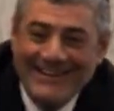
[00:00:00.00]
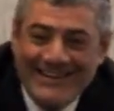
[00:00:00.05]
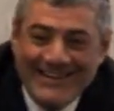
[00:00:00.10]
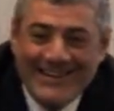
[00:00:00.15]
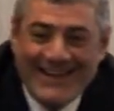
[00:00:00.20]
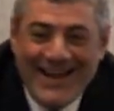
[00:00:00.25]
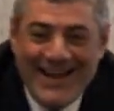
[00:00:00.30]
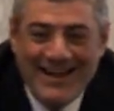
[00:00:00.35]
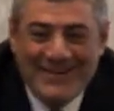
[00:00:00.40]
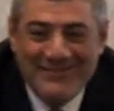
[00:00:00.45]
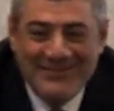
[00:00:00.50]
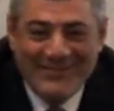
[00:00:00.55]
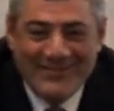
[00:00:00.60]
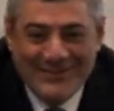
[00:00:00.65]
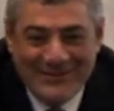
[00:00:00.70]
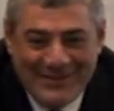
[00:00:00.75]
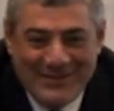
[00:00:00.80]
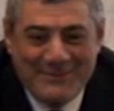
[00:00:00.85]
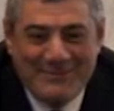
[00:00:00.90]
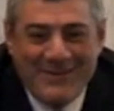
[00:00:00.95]
he comes
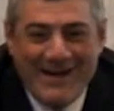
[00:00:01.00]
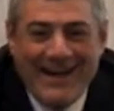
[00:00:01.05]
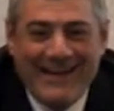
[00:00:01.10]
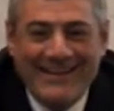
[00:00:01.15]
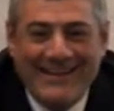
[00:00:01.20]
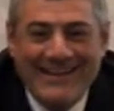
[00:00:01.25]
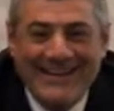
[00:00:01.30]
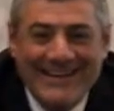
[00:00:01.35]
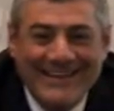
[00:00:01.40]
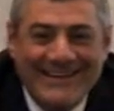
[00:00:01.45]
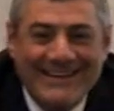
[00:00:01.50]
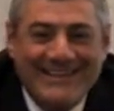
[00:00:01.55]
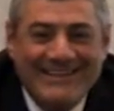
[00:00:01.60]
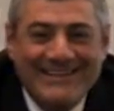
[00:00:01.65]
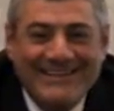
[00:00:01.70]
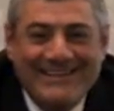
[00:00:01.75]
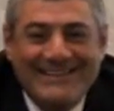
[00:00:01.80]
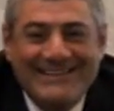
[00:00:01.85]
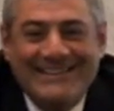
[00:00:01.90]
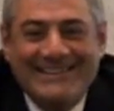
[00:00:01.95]
to the parking.
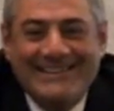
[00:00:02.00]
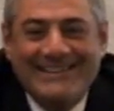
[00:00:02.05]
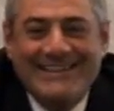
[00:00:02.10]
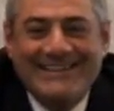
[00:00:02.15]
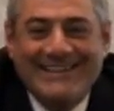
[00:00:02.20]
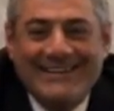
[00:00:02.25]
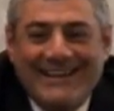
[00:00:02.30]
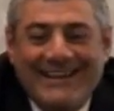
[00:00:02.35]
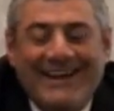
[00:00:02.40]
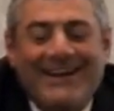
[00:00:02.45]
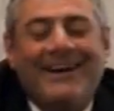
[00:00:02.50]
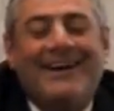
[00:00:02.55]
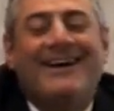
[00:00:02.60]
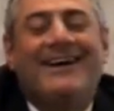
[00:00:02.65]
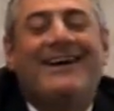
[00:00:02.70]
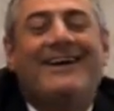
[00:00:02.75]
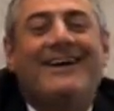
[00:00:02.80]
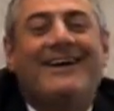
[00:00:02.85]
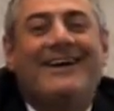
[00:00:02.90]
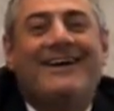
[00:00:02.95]

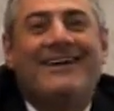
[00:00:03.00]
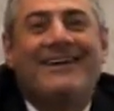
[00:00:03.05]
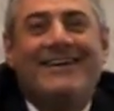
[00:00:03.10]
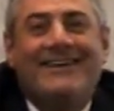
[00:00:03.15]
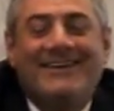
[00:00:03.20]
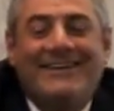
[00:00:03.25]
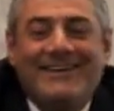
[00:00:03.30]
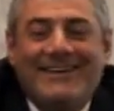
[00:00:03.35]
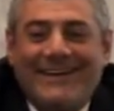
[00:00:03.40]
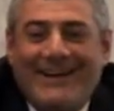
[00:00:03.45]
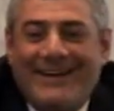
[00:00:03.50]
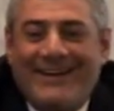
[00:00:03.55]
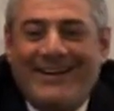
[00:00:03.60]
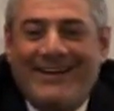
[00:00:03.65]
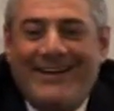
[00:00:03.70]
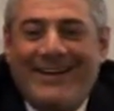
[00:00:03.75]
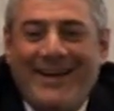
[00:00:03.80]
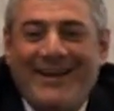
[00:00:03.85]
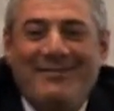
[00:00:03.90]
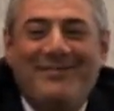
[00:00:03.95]
Ah,
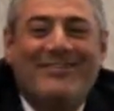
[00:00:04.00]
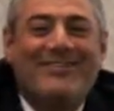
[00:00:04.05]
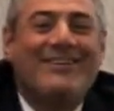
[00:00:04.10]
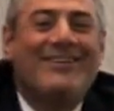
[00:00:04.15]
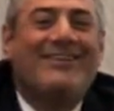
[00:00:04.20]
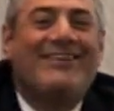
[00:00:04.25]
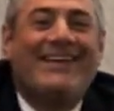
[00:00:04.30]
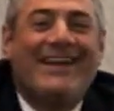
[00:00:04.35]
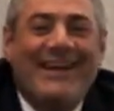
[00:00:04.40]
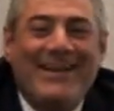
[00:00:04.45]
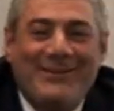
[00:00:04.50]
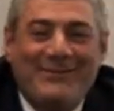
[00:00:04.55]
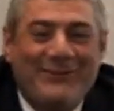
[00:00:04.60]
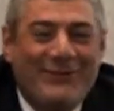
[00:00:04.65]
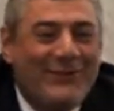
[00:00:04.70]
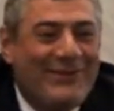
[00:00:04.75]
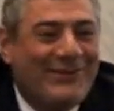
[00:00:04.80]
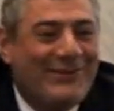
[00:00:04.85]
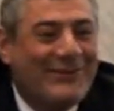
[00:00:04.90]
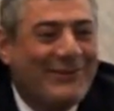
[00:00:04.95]
I'm so
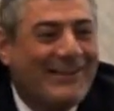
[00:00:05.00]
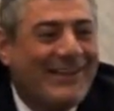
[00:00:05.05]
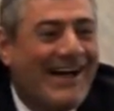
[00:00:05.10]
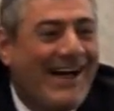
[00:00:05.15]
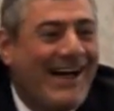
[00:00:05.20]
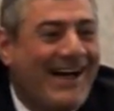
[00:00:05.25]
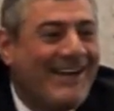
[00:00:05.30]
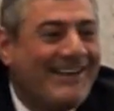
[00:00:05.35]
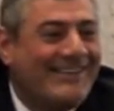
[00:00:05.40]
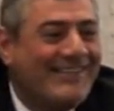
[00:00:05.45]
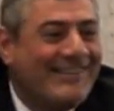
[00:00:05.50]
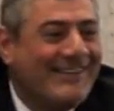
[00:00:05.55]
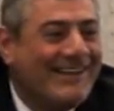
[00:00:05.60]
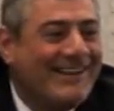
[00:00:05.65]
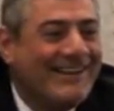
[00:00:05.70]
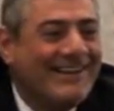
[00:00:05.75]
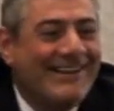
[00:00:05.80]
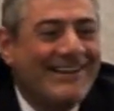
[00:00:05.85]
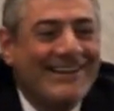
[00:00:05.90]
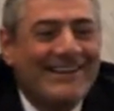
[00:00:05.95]
grateful to God
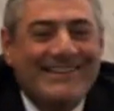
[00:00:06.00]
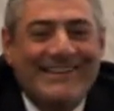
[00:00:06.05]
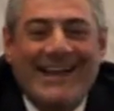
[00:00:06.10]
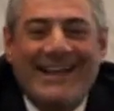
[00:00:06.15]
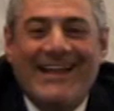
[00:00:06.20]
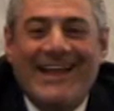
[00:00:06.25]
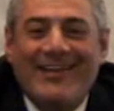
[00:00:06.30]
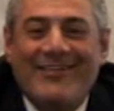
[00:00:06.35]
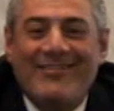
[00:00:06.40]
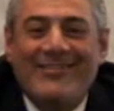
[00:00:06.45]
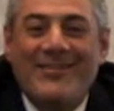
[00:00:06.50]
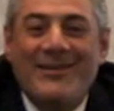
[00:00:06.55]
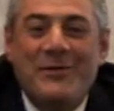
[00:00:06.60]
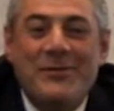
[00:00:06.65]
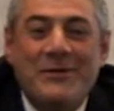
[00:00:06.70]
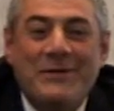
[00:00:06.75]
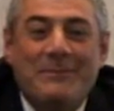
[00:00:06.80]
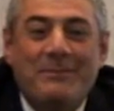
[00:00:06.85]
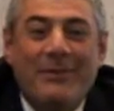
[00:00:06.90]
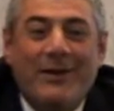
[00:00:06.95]
that I see
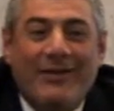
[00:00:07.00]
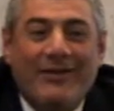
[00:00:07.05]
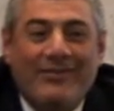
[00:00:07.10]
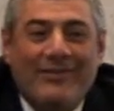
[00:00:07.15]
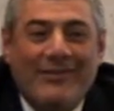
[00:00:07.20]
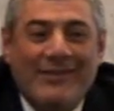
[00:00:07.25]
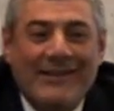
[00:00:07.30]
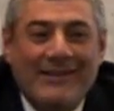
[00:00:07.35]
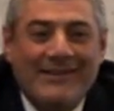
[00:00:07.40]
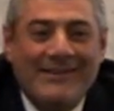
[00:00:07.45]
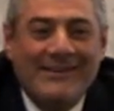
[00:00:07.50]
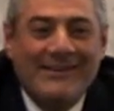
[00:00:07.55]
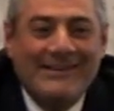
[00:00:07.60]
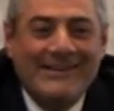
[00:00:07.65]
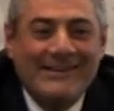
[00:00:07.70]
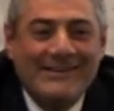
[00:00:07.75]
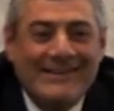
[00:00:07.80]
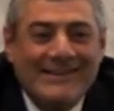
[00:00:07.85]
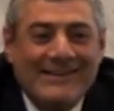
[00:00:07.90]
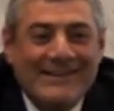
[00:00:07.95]
you in person.
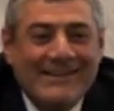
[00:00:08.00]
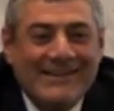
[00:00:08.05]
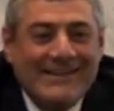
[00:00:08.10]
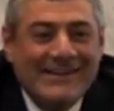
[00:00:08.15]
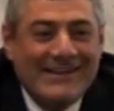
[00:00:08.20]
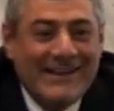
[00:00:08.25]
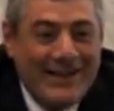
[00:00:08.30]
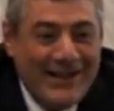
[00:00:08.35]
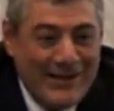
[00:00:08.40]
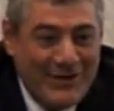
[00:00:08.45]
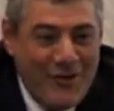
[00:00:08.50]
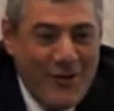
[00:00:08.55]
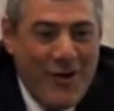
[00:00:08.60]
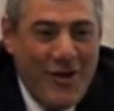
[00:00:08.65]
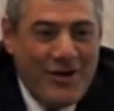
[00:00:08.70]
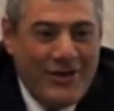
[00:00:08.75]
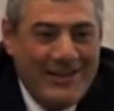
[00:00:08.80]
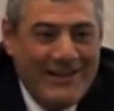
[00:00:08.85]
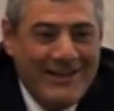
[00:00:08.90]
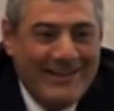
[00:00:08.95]
A
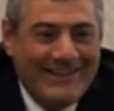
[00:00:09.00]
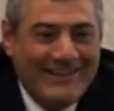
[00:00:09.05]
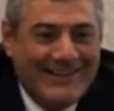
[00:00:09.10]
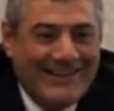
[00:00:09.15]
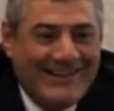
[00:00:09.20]
guy